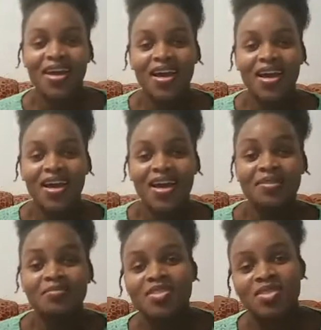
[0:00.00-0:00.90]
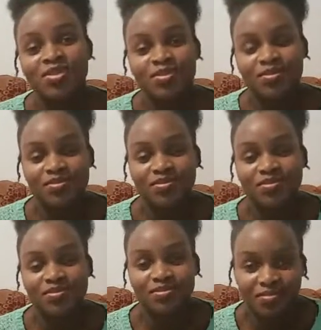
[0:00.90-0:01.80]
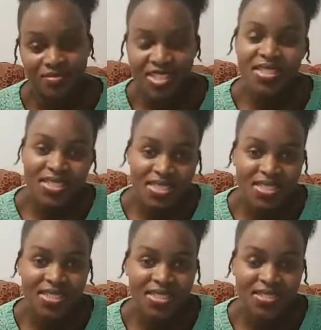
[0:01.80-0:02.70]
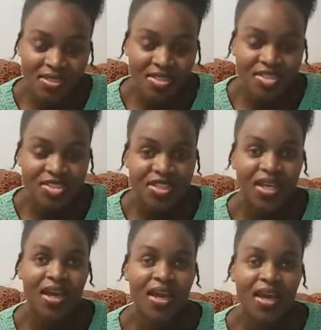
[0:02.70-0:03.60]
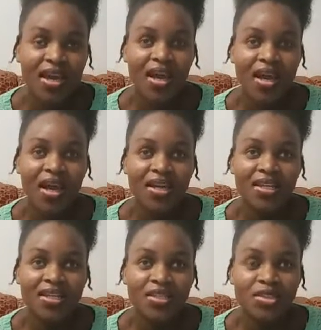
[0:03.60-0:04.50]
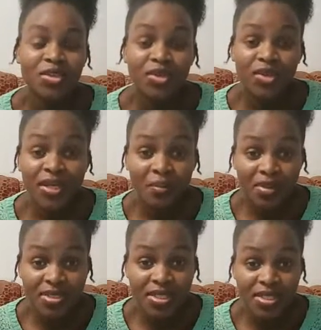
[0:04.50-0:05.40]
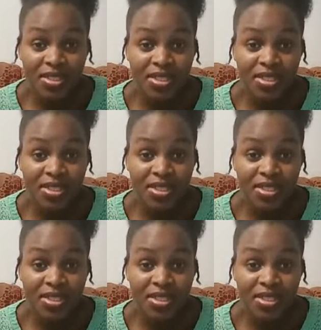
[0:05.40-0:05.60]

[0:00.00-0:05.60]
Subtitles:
to facilitate the surgery. And during that process,